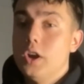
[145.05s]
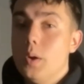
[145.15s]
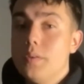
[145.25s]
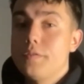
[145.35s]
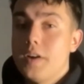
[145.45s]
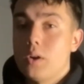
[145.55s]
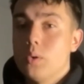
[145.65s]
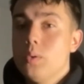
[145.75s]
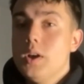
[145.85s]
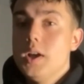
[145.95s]
And Owen
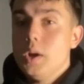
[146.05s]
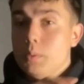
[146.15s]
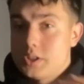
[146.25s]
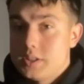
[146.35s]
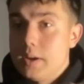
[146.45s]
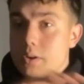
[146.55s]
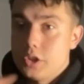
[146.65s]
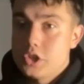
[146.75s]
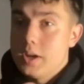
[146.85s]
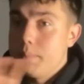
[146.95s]
Farrell was
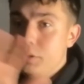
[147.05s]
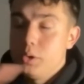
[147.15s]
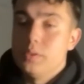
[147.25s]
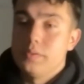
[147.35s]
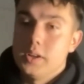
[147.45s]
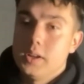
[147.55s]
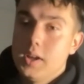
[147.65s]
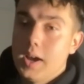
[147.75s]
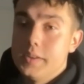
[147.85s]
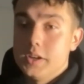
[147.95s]
steering the ship beautifully.
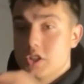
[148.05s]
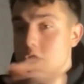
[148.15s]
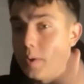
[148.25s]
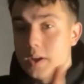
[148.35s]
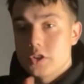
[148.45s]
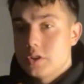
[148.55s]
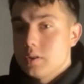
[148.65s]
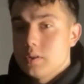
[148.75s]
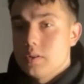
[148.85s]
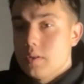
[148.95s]
And then it switched.